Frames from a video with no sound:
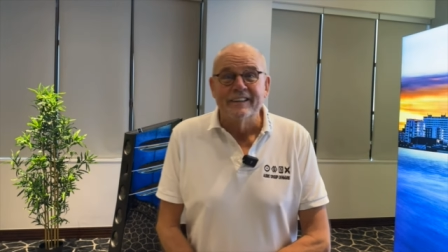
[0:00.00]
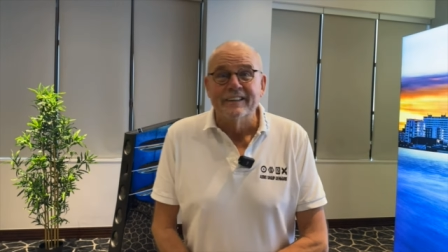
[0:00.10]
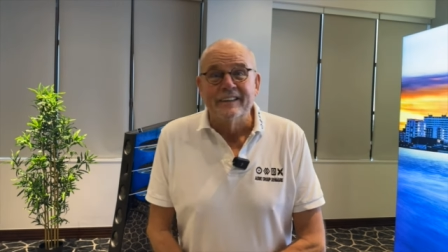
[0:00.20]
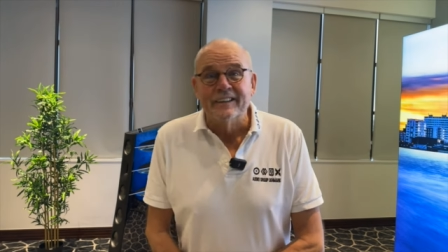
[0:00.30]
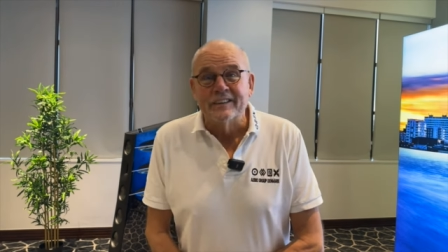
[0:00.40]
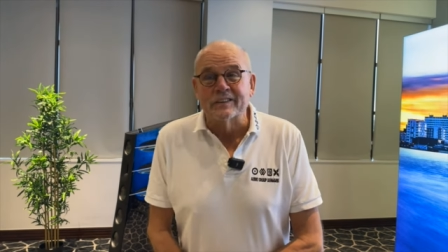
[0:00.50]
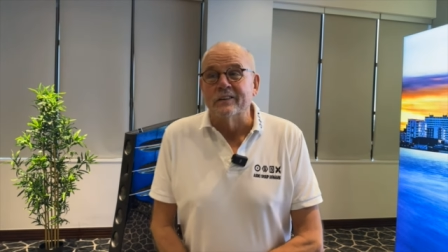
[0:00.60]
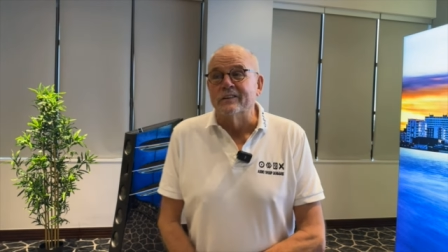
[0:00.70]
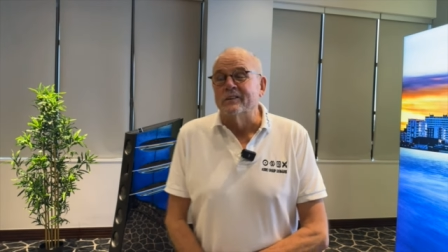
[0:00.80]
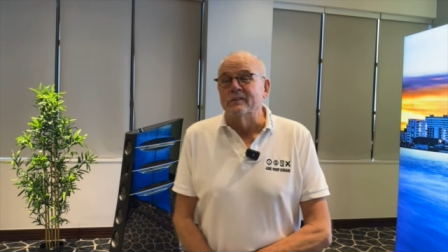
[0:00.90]
Okay.
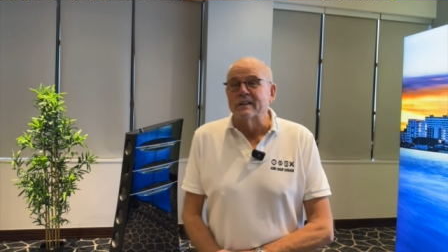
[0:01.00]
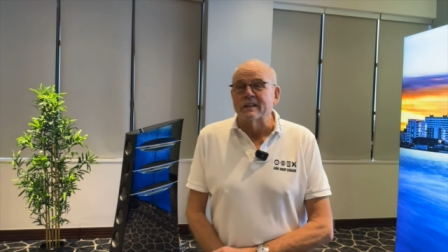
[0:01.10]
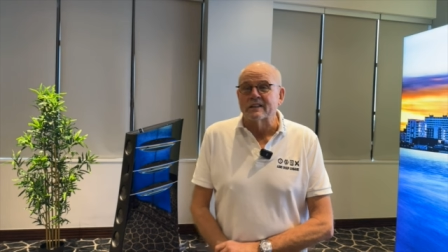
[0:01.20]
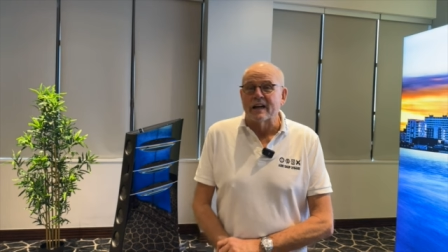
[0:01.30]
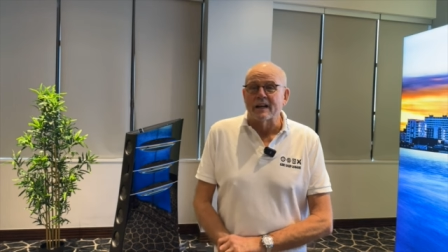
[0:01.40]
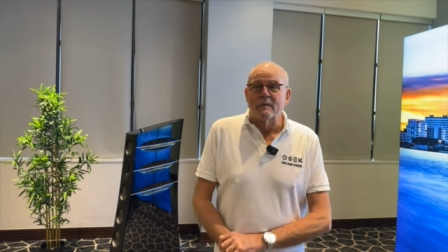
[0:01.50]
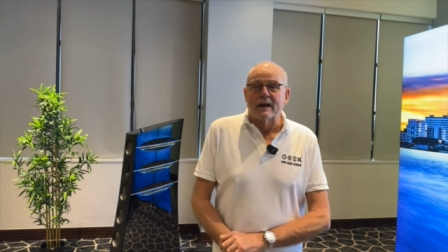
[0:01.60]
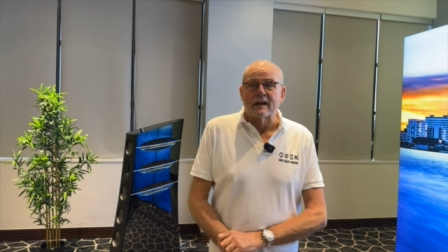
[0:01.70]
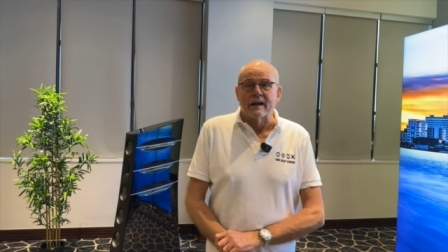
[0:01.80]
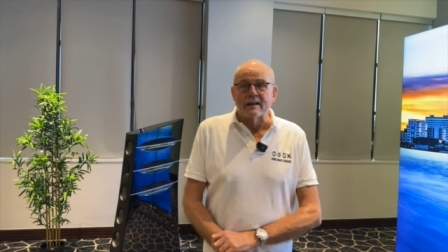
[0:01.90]
So we decided,
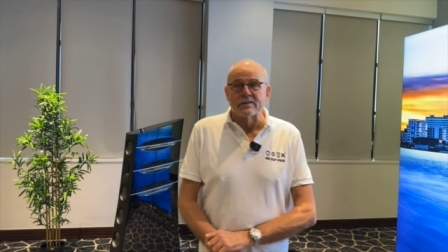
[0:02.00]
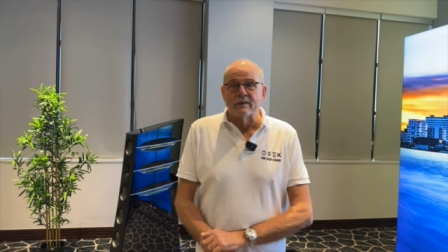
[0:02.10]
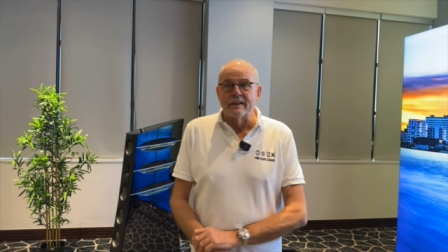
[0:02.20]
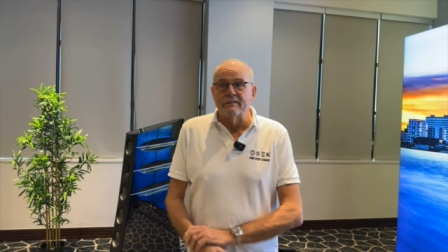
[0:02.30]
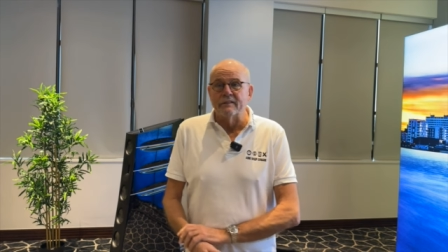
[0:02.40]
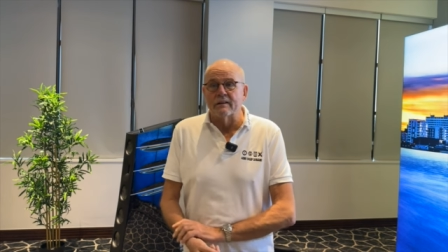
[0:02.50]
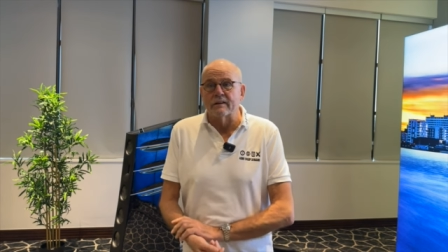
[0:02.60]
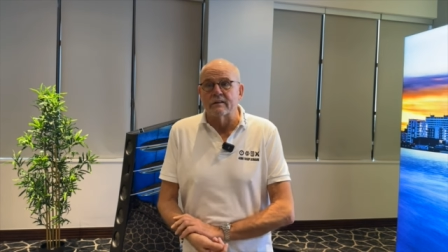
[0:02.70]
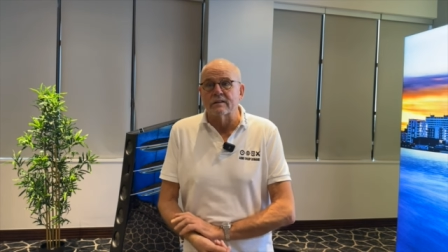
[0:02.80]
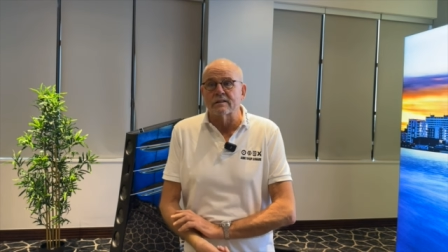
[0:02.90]
Michael and I, to leave
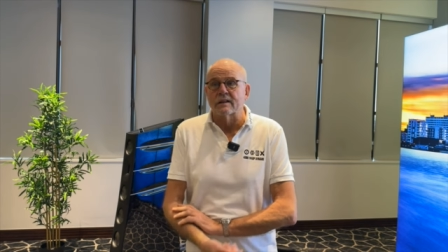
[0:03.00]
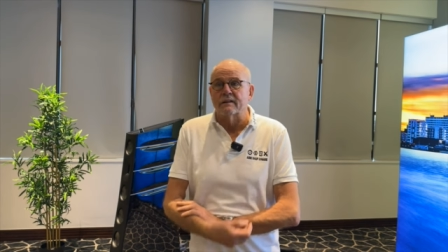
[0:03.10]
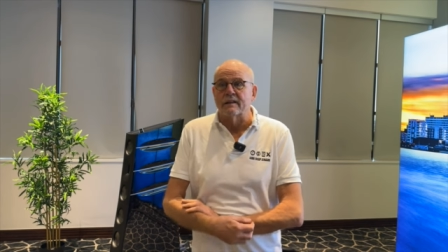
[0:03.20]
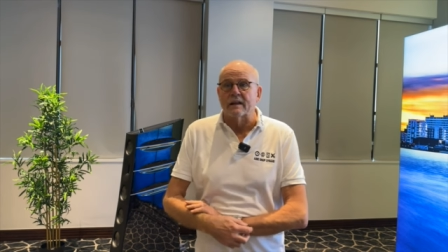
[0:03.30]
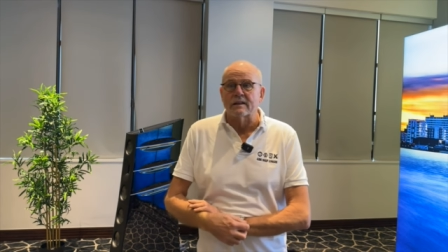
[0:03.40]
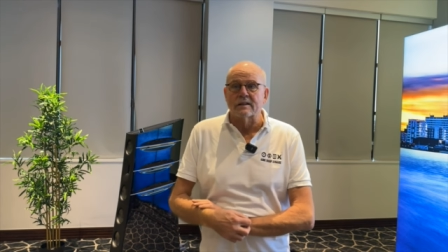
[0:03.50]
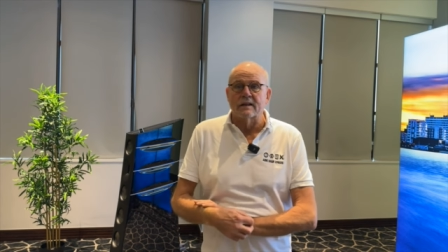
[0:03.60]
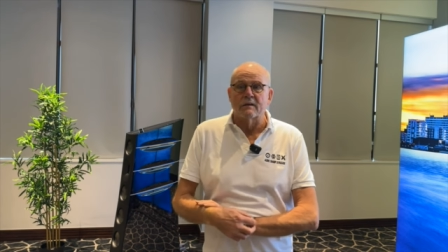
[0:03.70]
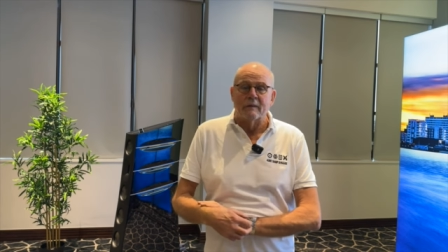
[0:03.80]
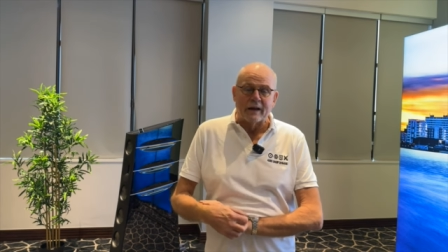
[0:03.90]
Nordost, and that
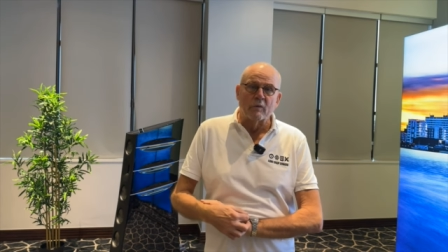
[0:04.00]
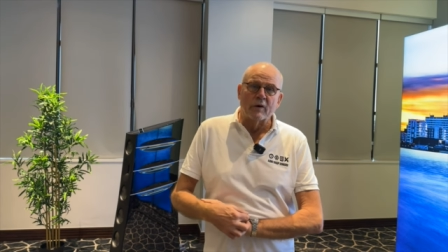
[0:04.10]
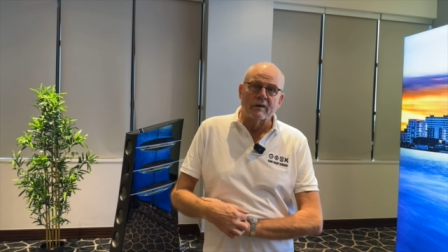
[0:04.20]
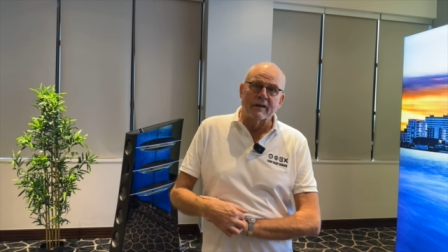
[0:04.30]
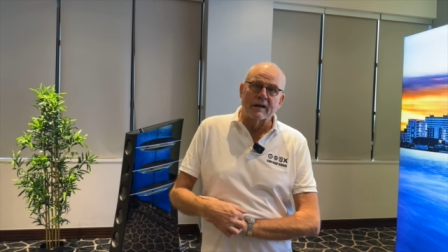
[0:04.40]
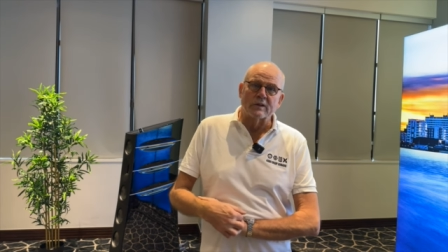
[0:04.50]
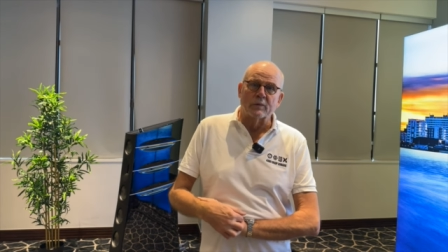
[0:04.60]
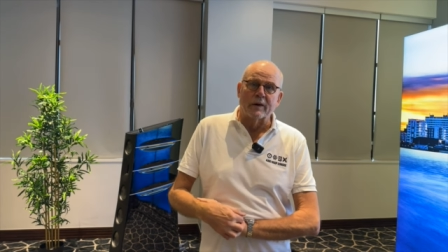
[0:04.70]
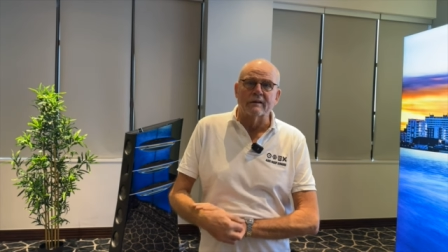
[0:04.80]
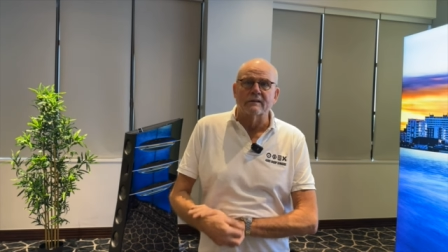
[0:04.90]
uh, Michael worked there as
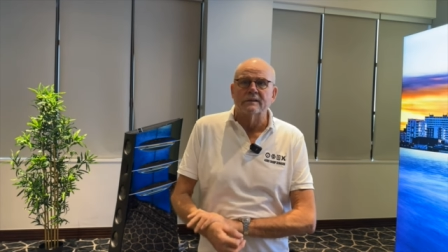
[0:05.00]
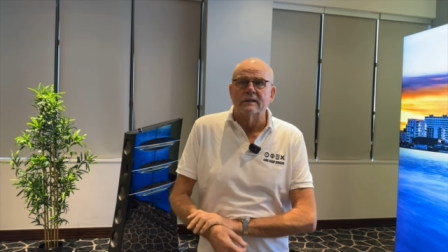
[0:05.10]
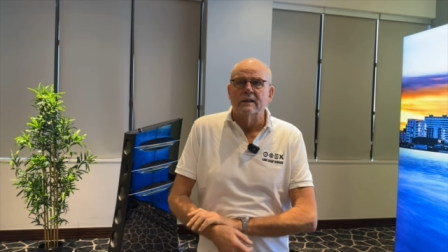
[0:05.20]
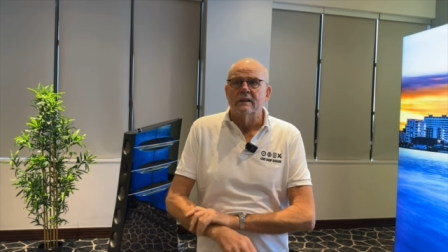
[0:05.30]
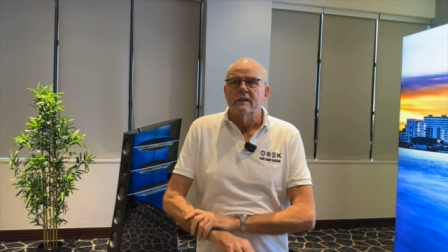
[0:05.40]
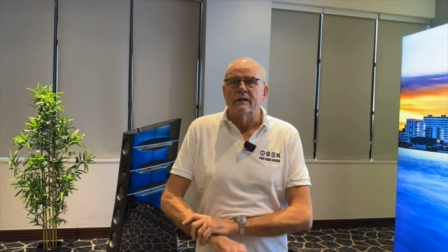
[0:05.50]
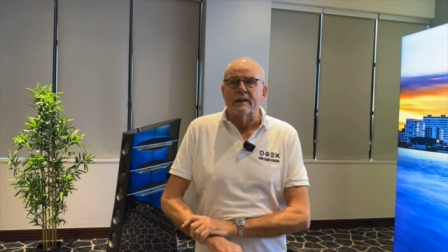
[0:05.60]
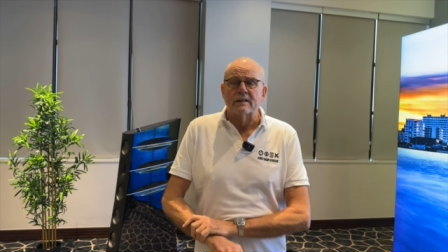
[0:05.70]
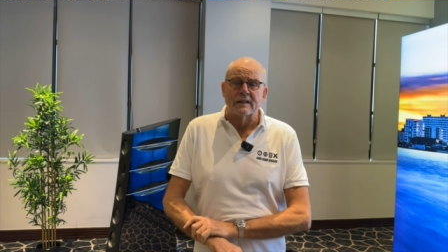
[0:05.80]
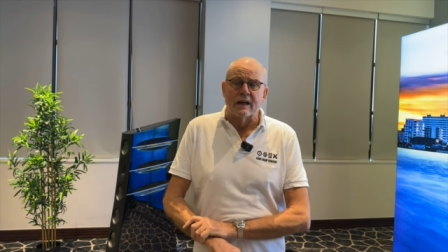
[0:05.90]
well, and
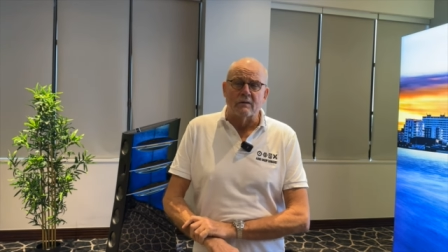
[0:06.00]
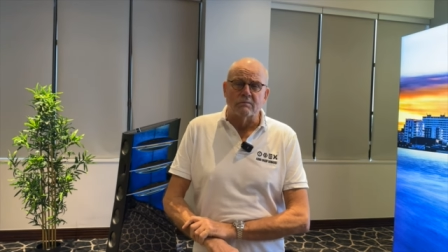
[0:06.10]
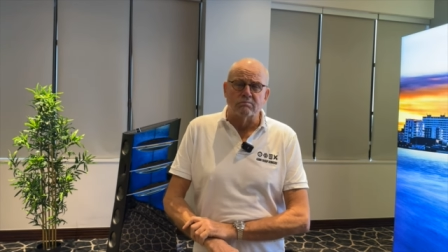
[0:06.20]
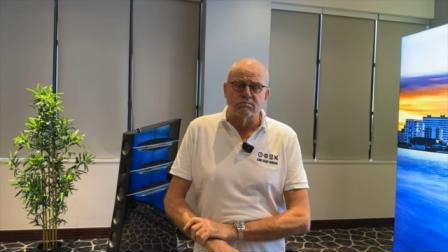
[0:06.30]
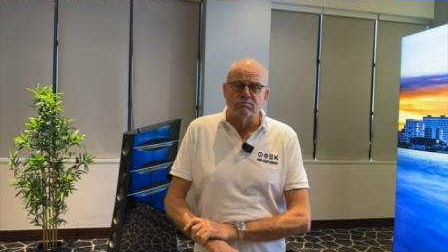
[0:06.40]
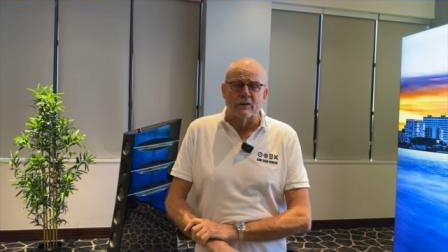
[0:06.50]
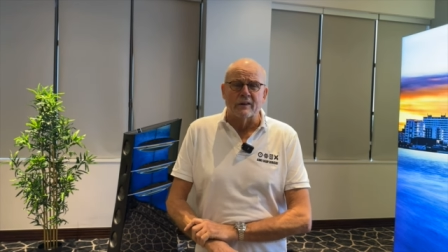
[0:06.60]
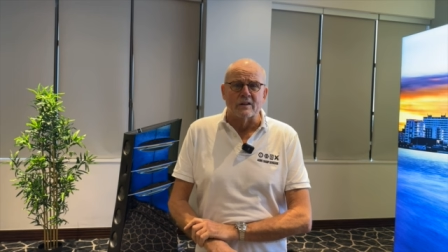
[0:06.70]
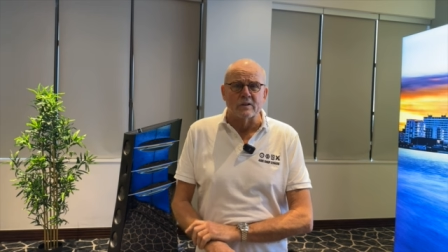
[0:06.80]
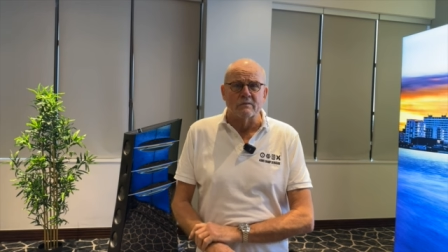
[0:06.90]
that's now more
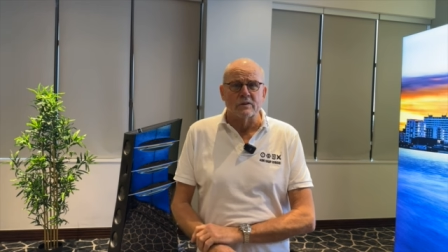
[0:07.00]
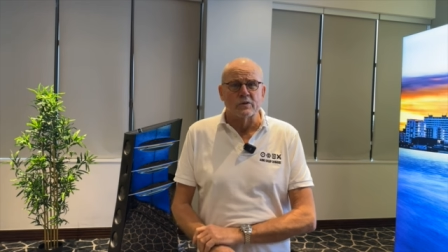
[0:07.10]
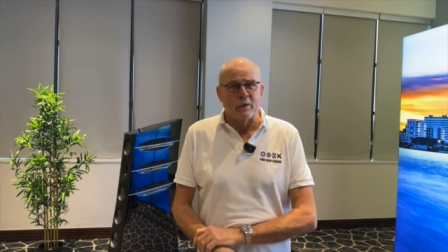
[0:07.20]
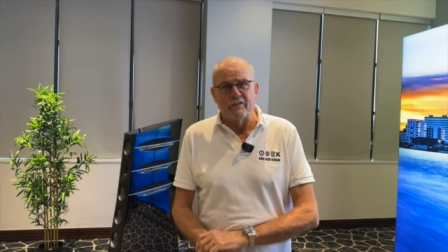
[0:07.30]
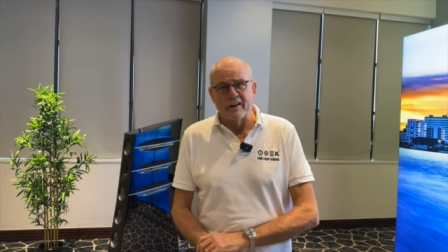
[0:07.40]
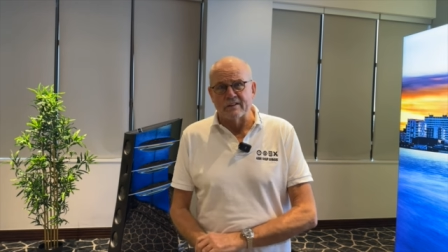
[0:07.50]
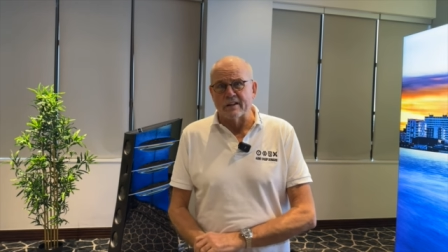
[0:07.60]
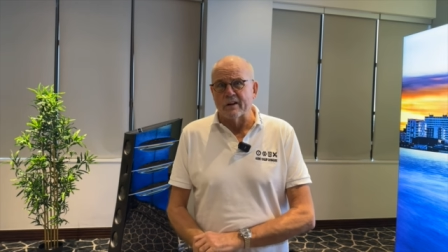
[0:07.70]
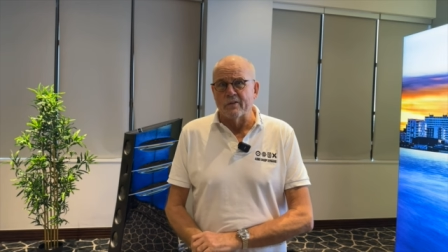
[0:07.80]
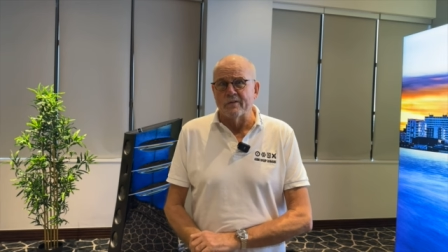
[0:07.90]
than 12 years
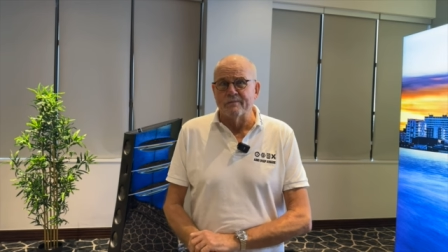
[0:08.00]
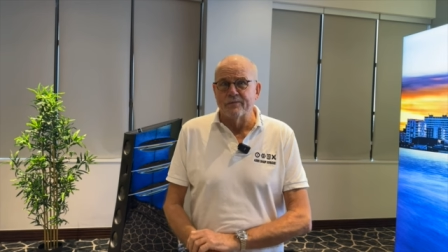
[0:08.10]
ago.